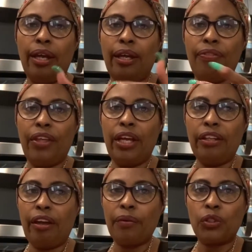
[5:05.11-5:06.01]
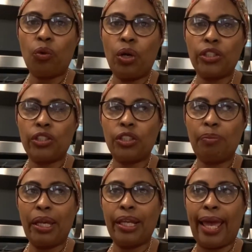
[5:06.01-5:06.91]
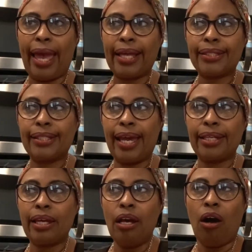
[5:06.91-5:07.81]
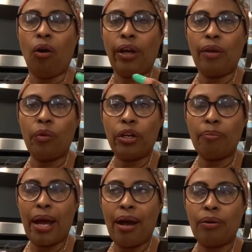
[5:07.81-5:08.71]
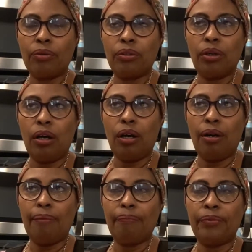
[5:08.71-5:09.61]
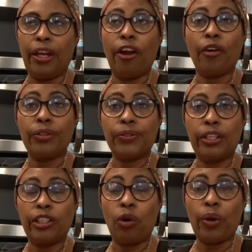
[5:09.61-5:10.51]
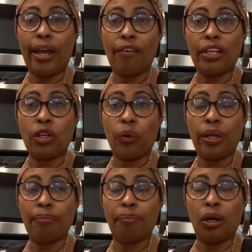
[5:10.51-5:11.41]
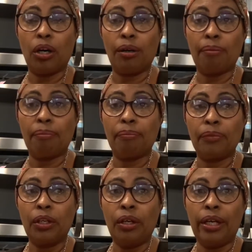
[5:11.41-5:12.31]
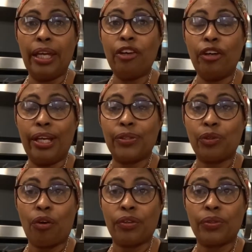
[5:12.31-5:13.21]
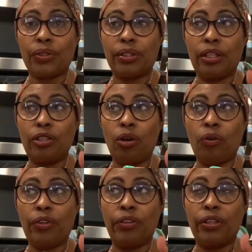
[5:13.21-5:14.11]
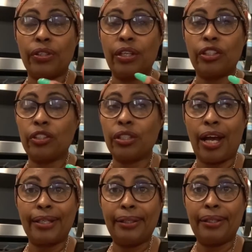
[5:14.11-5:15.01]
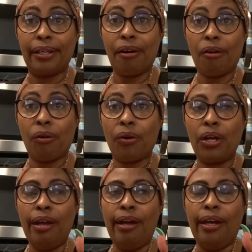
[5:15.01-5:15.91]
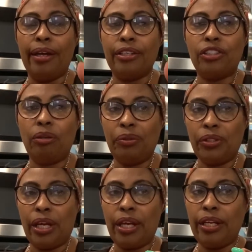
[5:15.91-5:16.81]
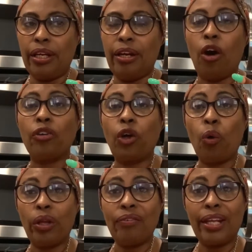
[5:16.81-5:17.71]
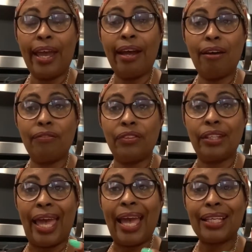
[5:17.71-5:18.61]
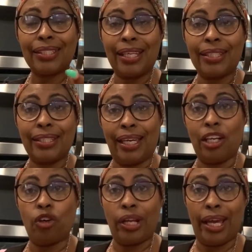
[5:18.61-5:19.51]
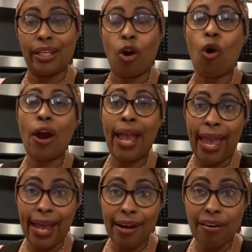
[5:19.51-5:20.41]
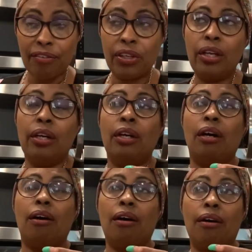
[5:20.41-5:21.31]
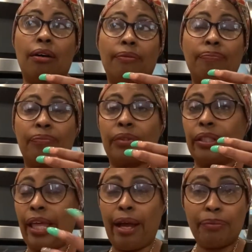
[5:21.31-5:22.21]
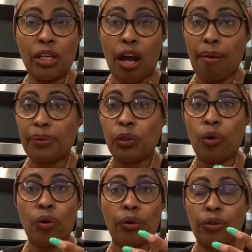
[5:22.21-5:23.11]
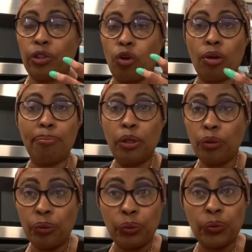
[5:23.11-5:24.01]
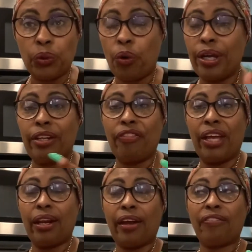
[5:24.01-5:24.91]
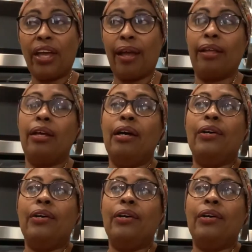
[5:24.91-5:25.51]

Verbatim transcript: And then there was questions being asked that, okay, what about um, areas that don't have a great um, internet service? That, you know, that is, is just not good at all and she was saying, or don't even have access to internet or have uh, laptops or, you know, computers or anything like that.